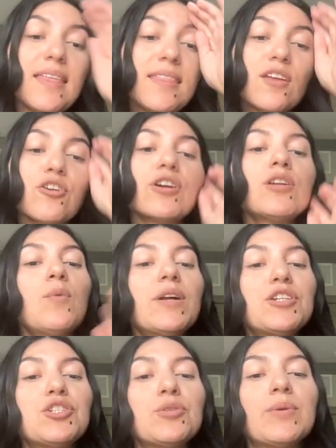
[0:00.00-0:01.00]
And then you're going to
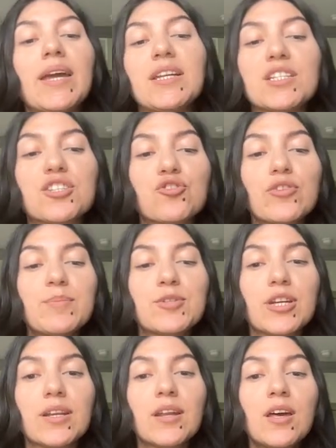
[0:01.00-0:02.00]
want to do a
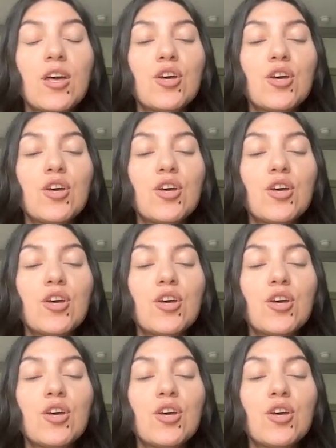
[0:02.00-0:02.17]
description.